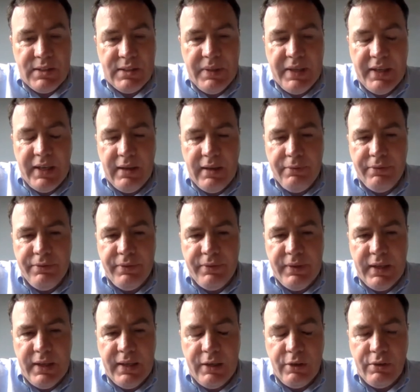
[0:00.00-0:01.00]
We have
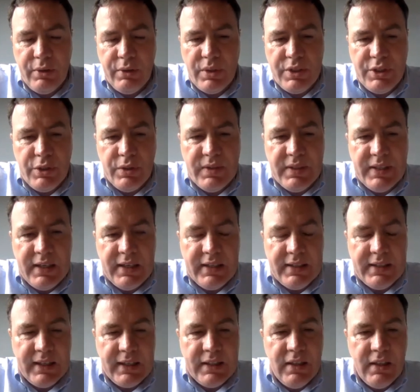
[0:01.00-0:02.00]
growers using our
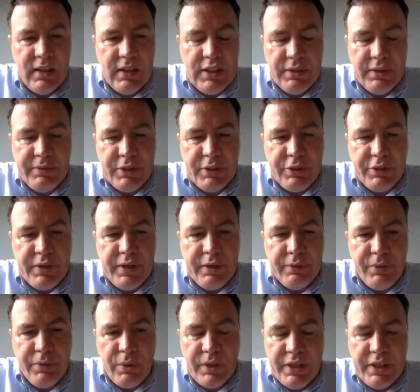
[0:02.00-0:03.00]
technology for 3 or
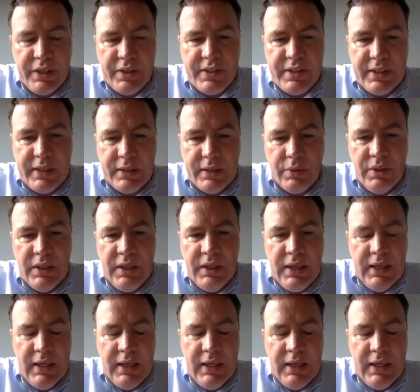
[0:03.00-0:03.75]
4 years now.